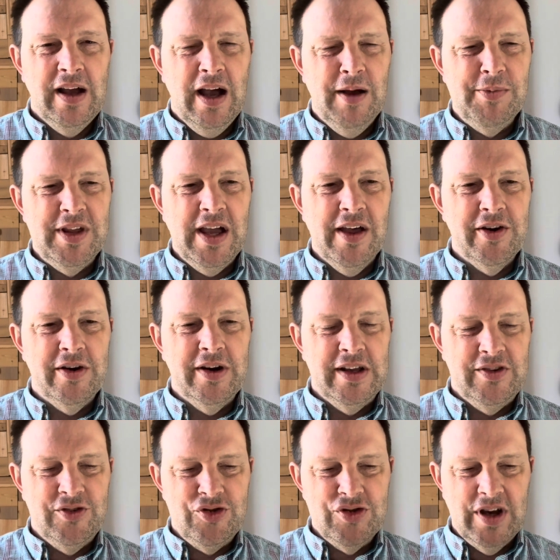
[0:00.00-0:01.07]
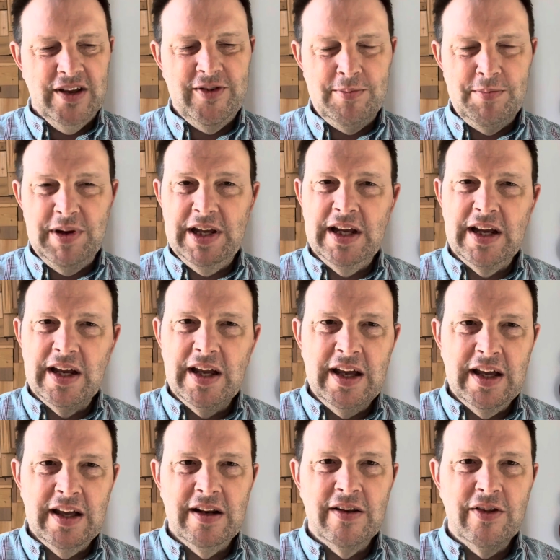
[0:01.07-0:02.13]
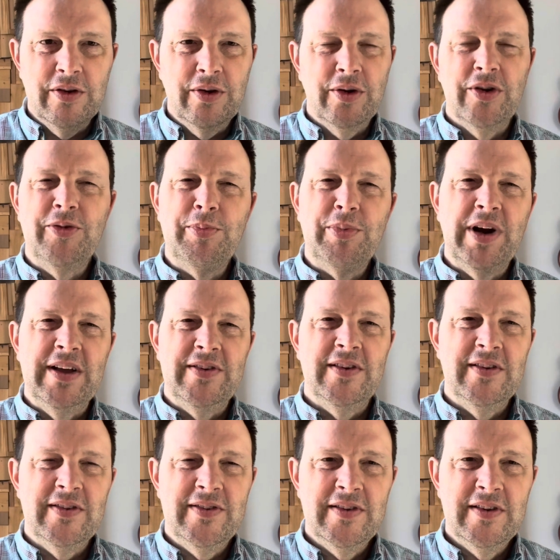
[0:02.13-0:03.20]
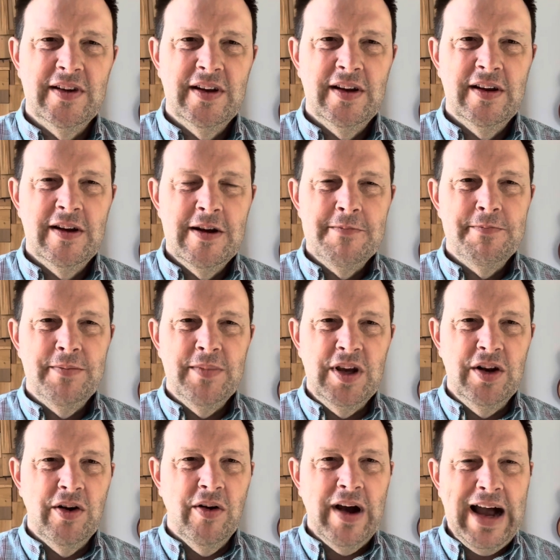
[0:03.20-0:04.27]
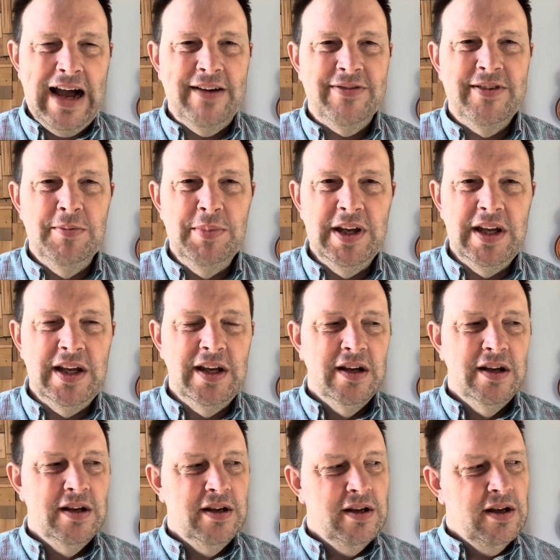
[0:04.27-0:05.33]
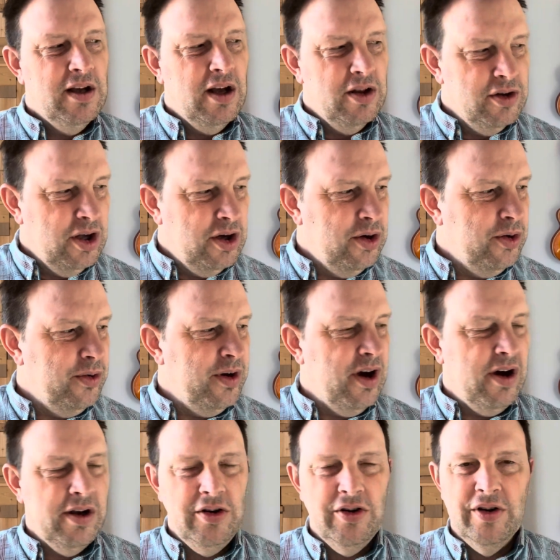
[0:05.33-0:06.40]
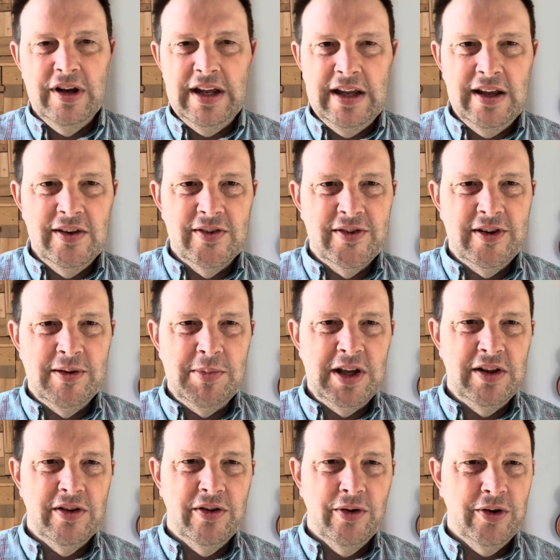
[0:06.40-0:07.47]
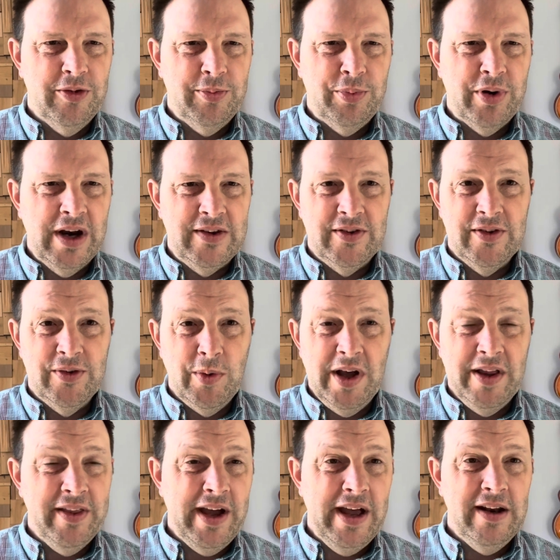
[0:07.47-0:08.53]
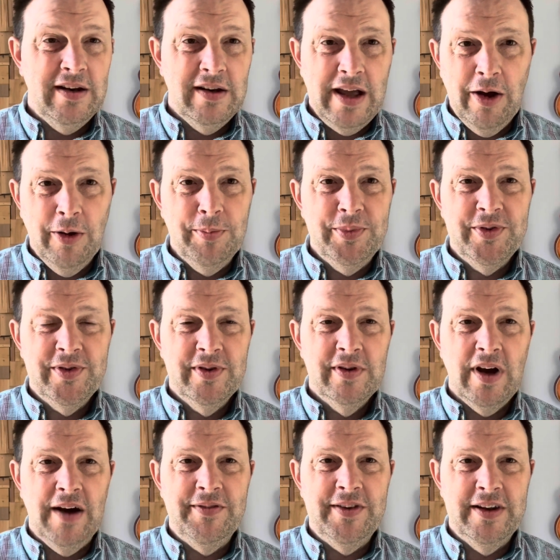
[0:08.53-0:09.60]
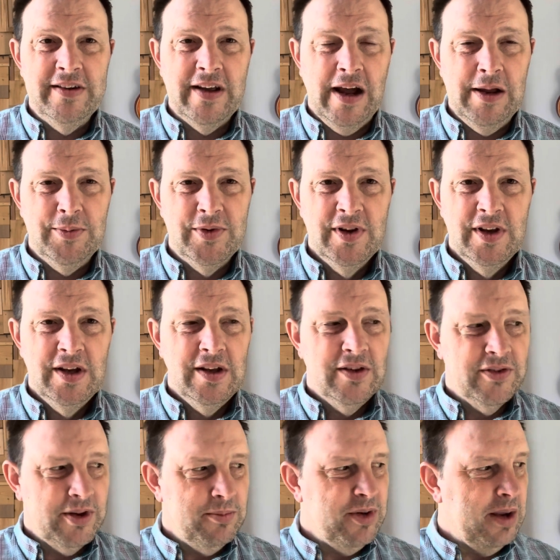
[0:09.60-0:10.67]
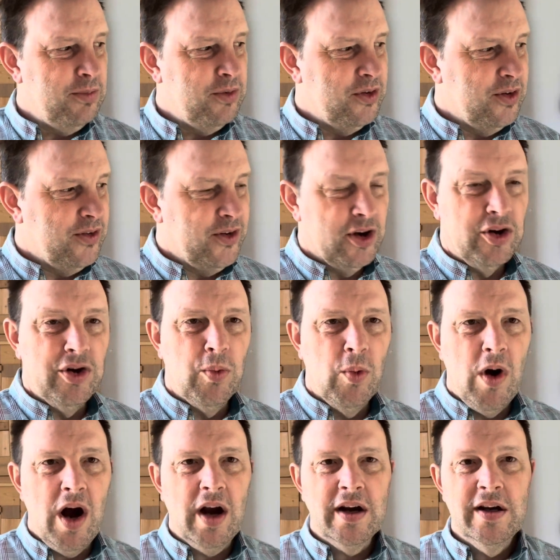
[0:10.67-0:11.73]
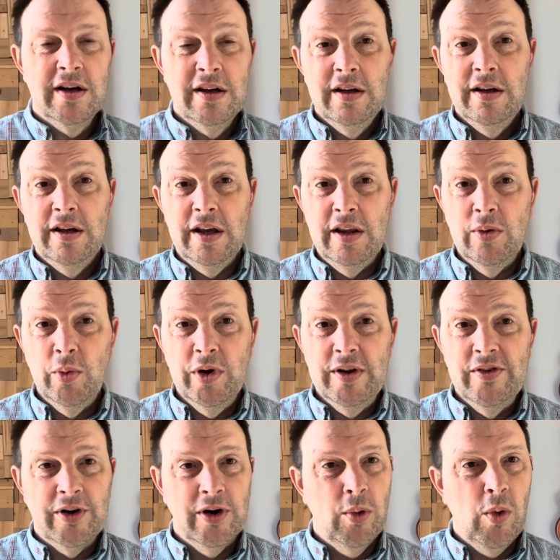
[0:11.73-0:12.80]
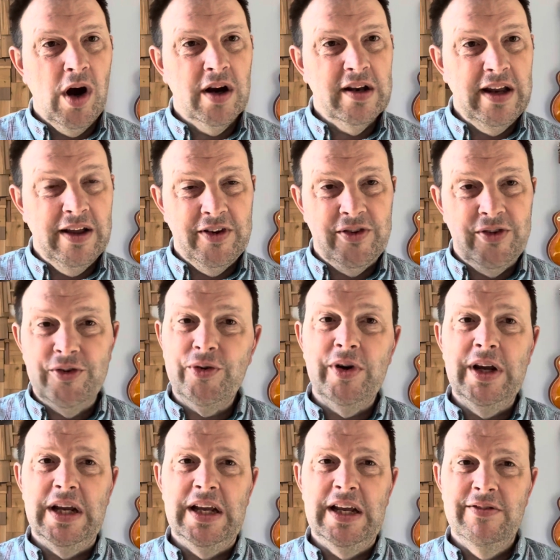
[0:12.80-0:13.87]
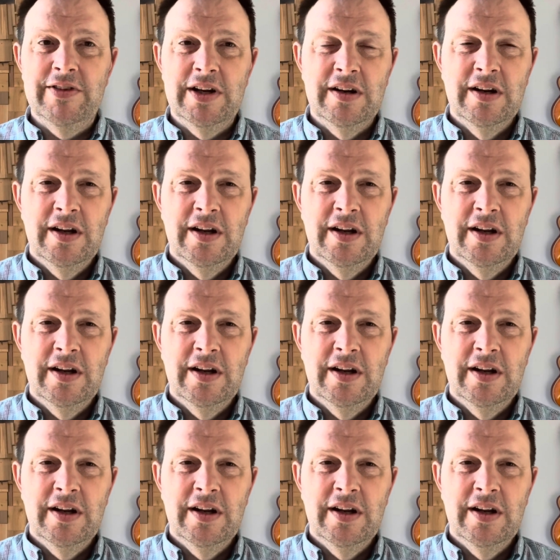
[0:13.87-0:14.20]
The other is just being in the Lord's presence. You don't have to be alone on your knees to be in the Lord's presence. While that helps oftentimes, sometimes just a good walk in the woods or a walk down the street even